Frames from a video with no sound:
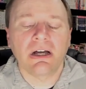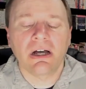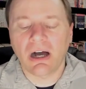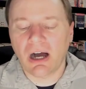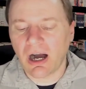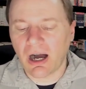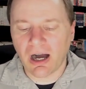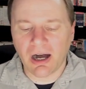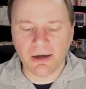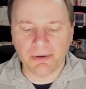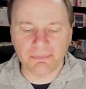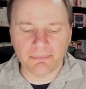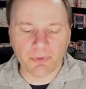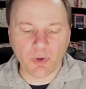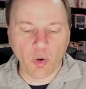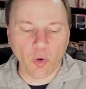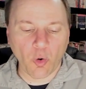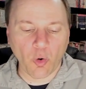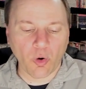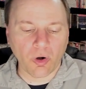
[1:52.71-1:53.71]
Um,
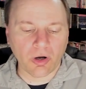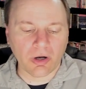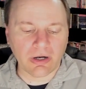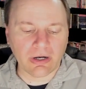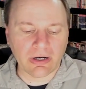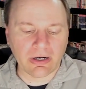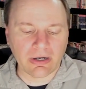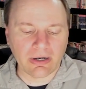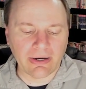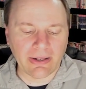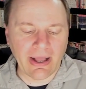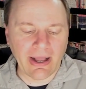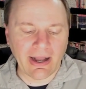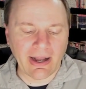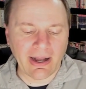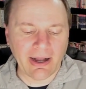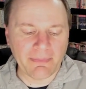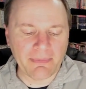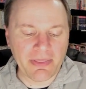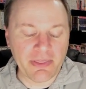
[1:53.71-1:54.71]
or
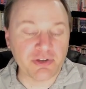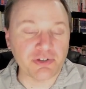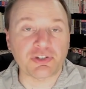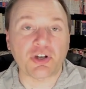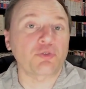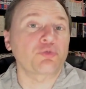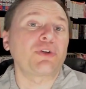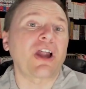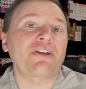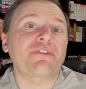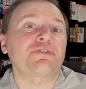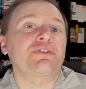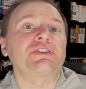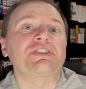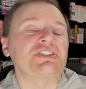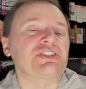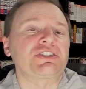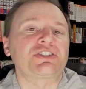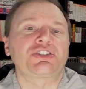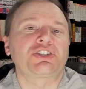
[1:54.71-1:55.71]
um, there's a
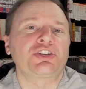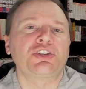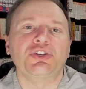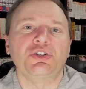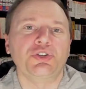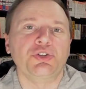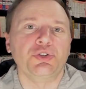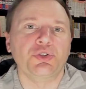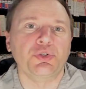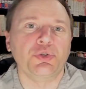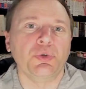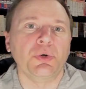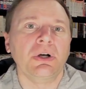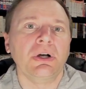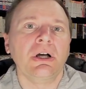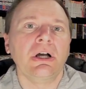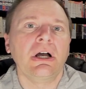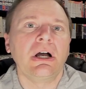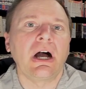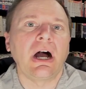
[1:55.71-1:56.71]
reference to
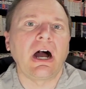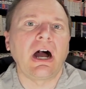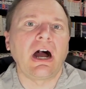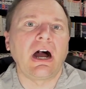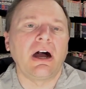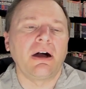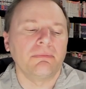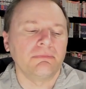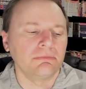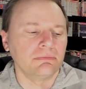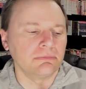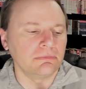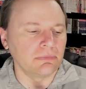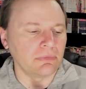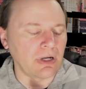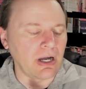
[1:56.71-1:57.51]
um,